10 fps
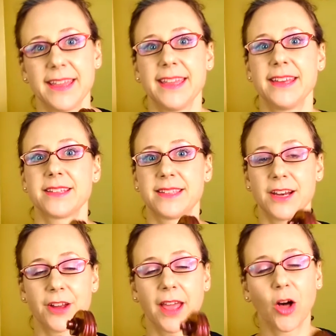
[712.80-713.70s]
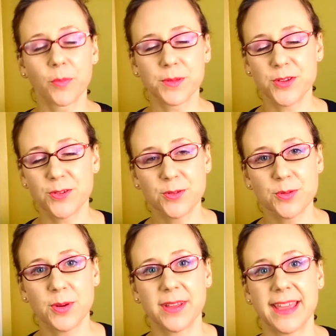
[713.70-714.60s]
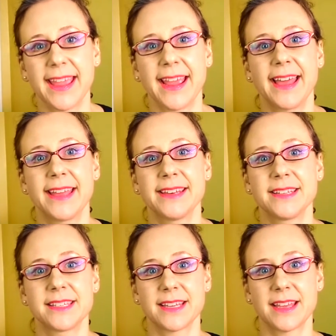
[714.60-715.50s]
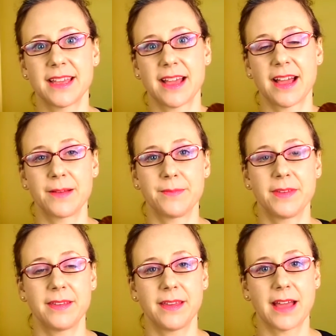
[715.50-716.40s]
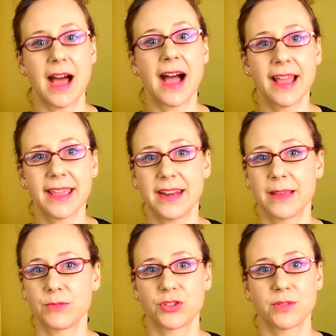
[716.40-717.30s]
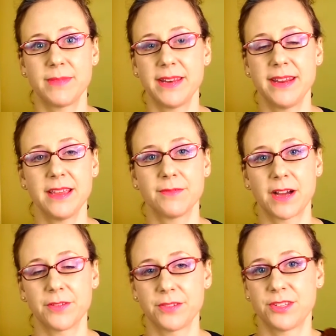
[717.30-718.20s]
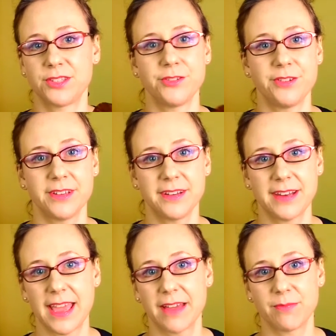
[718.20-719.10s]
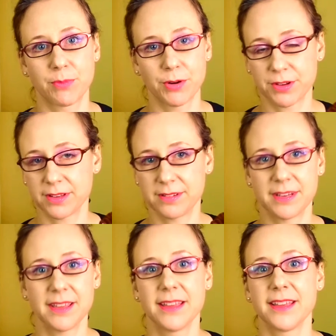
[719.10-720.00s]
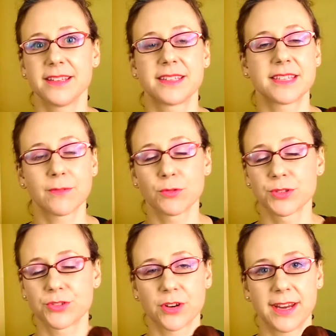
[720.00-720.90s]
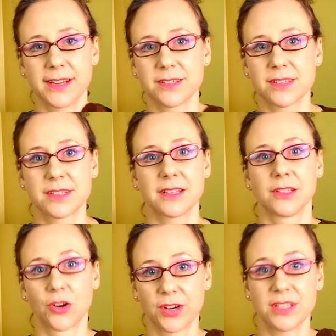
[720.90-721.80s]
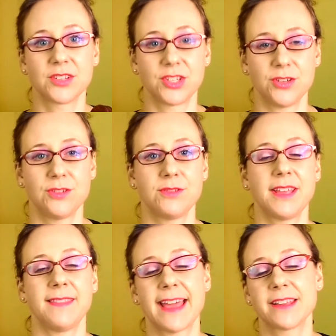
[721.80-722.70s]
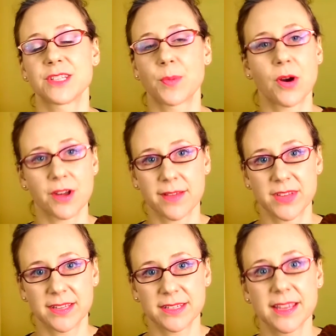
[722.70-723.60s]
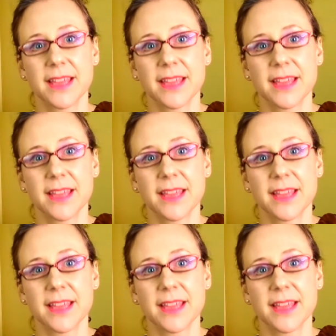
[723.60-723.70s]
It is there to help you, and I'm sure many a violin student have broken several strings learning to tune, and that is part of it.